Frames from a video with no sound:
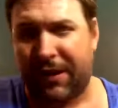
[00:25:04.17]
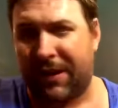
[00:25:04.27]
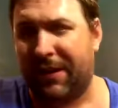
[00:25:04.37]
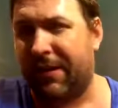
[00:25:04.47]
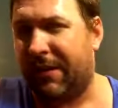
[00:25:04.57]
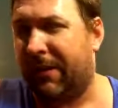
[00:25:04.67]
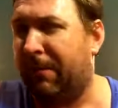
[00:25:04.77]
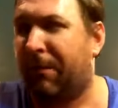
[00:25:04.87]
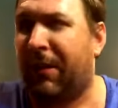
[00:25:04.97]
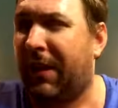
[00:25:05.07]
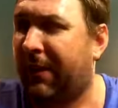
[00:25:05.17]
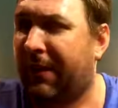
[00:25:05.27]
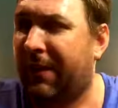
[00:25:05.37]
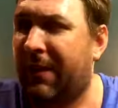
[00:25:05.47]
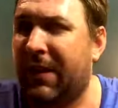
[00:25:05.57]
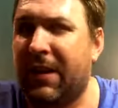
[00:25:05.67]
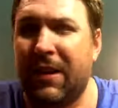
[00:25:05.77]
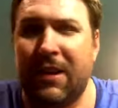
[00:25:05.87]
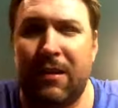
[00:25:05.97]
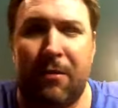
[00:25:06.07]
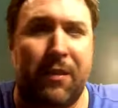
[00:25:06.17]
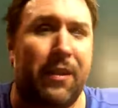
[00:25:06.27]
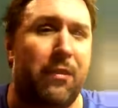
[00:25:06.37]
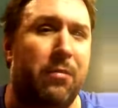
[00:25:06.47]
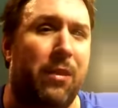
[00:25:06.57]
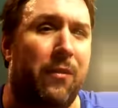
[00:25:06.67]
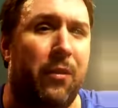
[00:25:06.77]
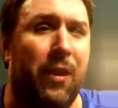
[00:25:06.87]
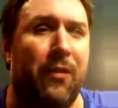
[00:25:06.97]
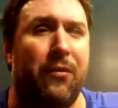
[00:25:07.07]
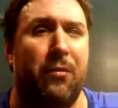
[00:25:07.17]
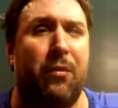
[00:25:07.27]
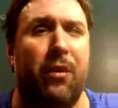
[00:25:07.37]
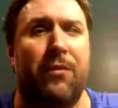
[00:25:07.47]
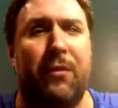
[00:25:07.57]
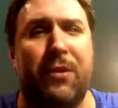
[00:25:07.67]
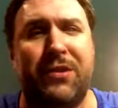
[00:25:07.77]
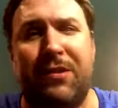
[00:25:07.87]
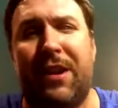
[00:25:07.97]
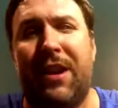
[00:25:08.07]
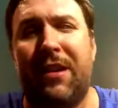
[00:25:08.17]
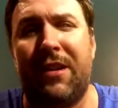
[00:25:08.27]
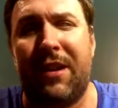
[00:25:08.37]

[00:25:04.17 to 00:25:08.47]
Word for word: not a liberal either, because I do believe you have to work for what you get,